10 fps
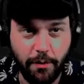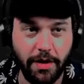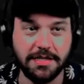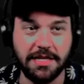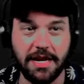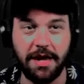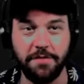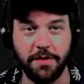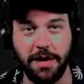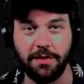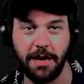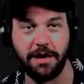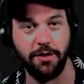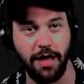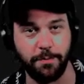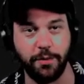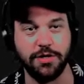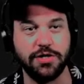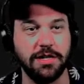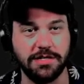What is the name for the mathematical
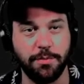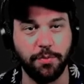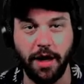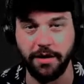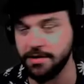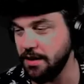operation that's the product